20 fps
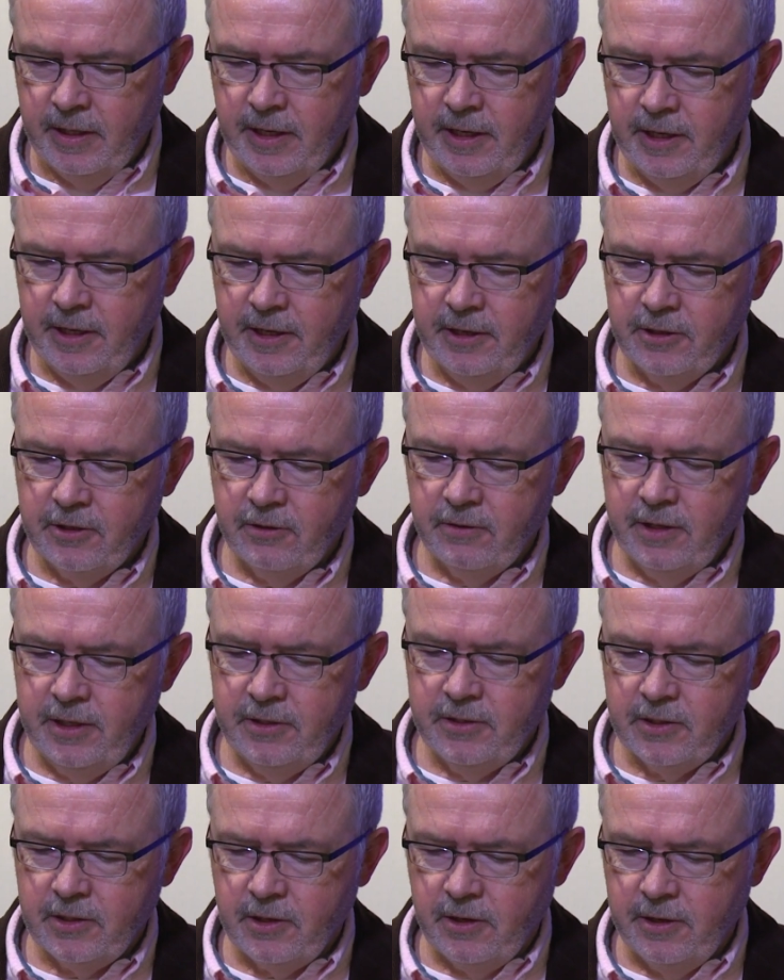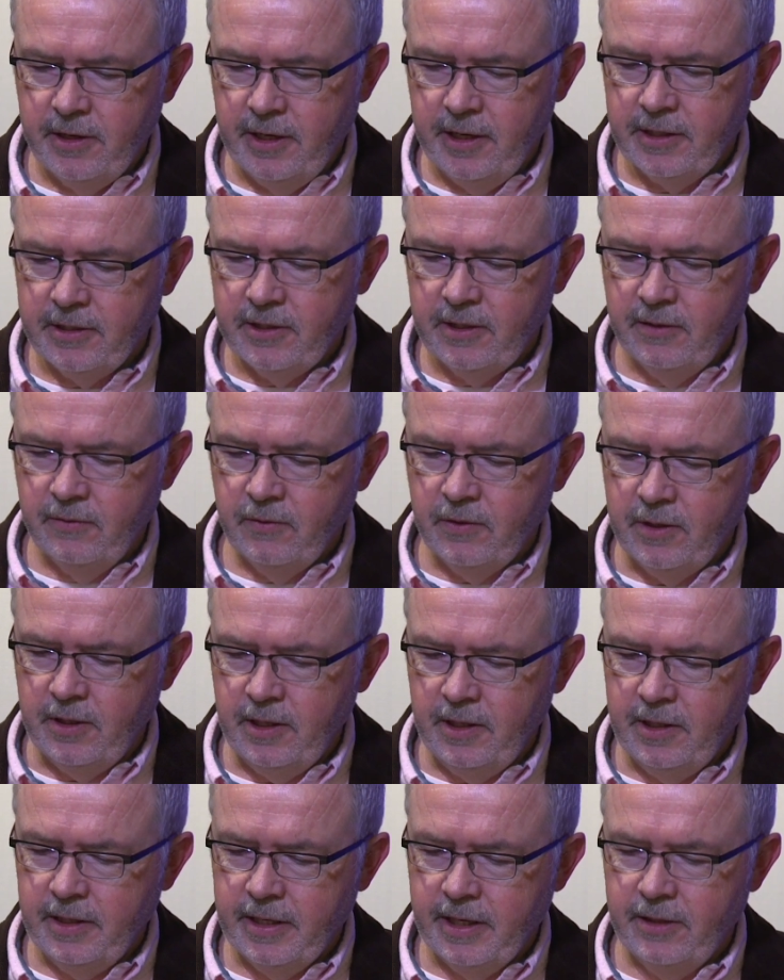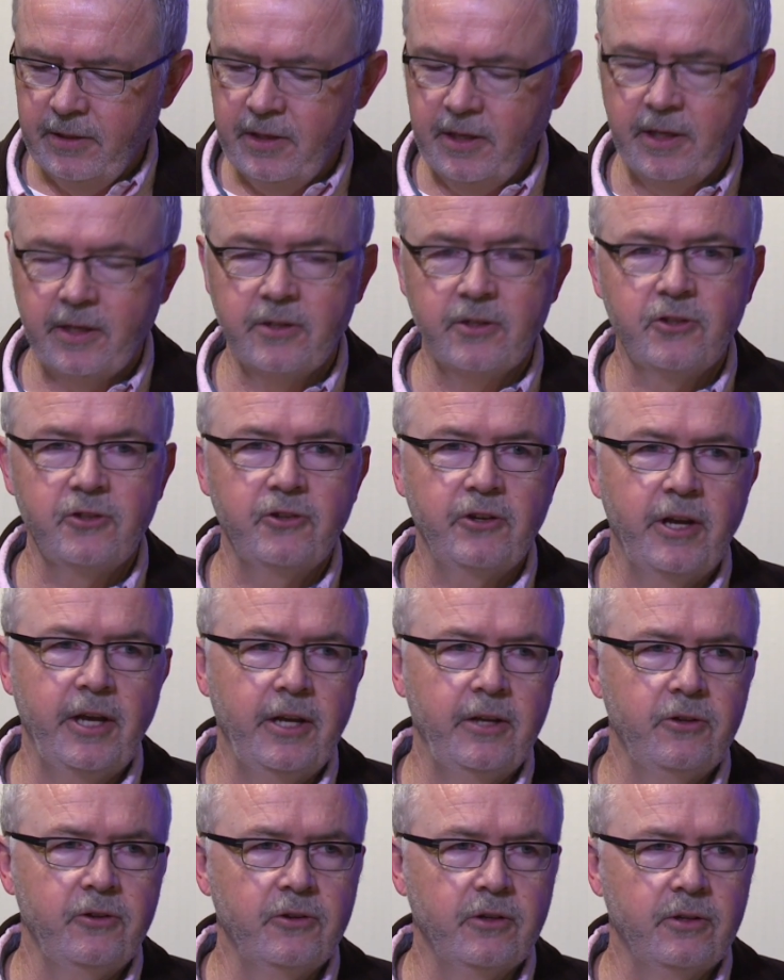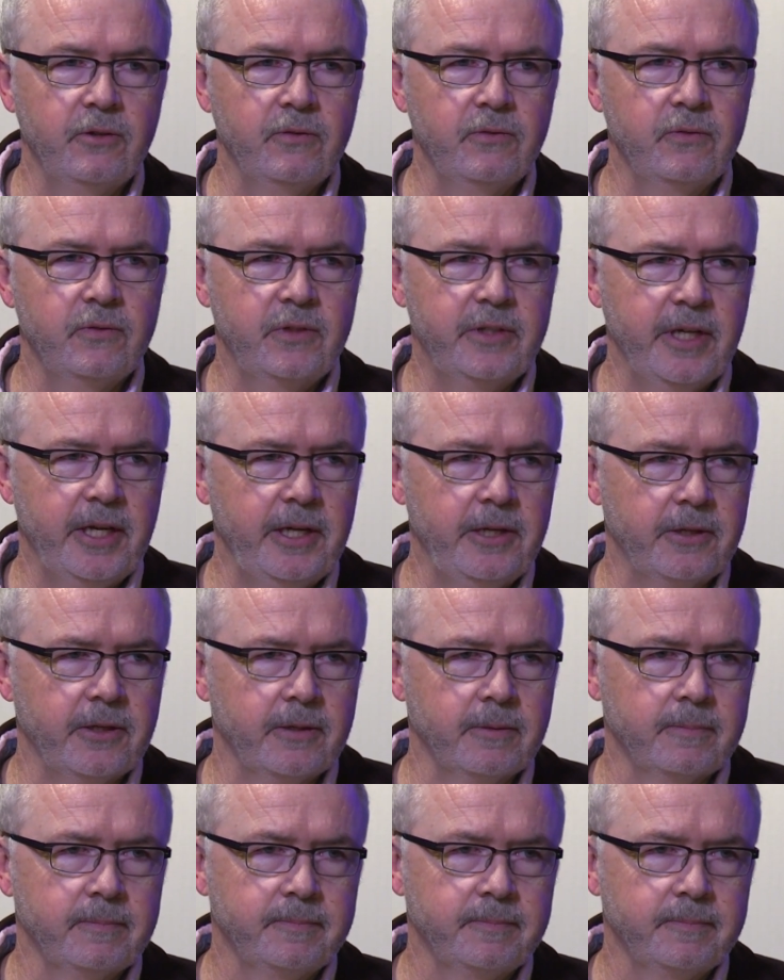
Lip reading: in increased connectivity and the exchange of data.